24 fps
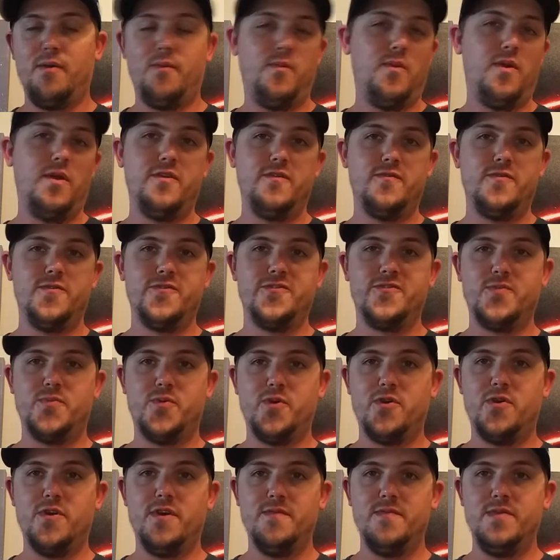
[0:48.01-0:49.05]
wonderful
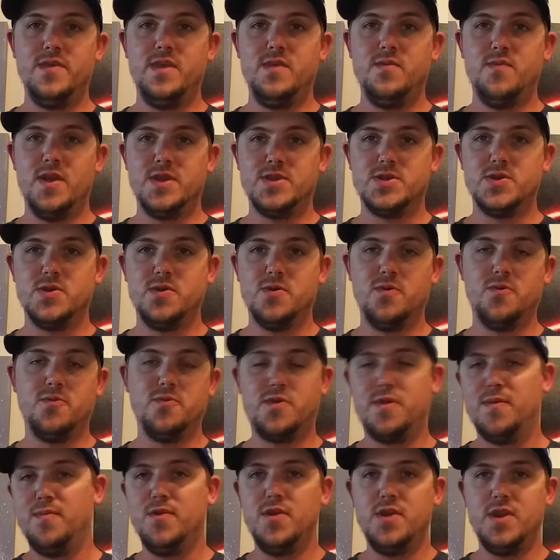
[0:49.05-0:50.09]
supporter of the retro
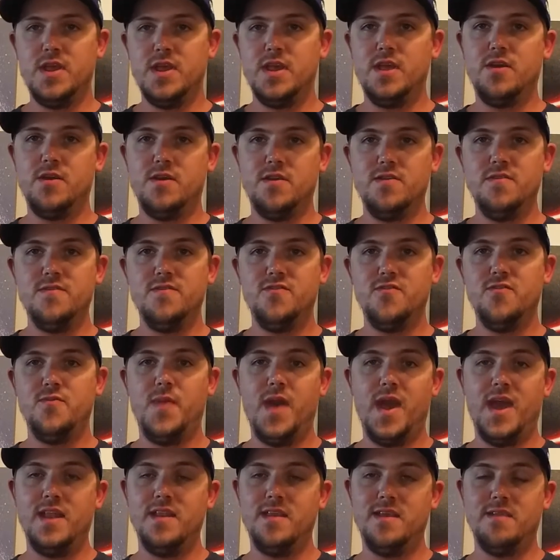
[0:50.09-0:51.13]
community here on YouTube
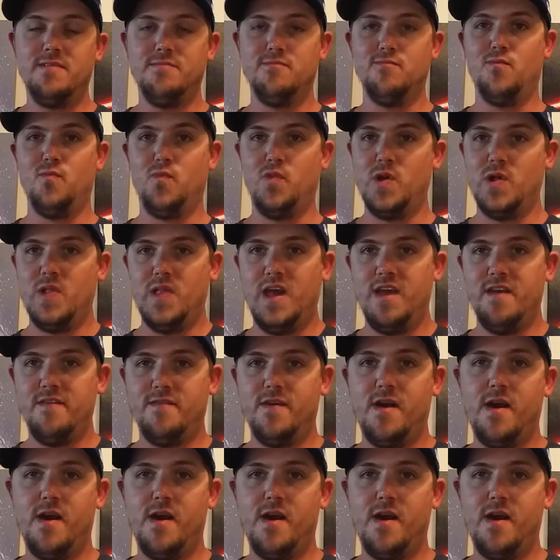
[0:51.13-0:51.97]
and in real life,